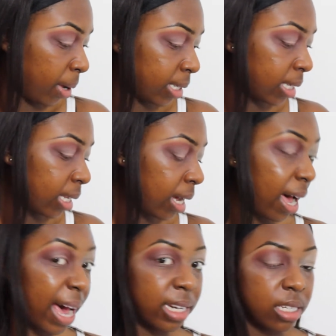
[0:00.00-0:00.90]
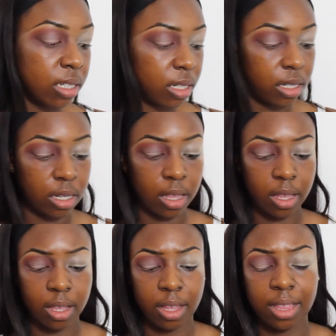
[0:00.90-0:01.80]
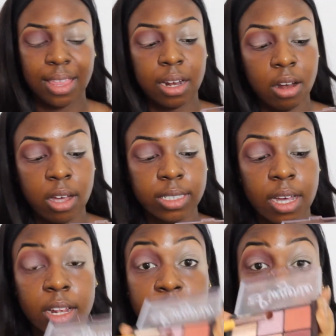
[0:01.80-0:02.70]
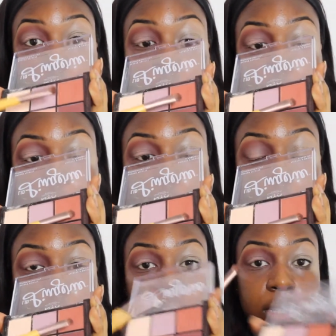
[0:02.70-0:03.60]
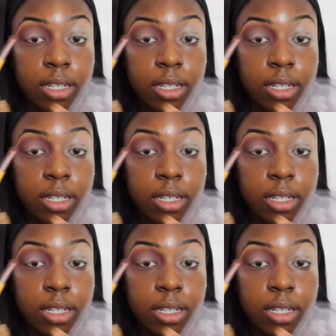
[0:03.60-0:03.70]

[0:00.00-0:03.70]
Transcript: Basically, I added that last colour in there in the palette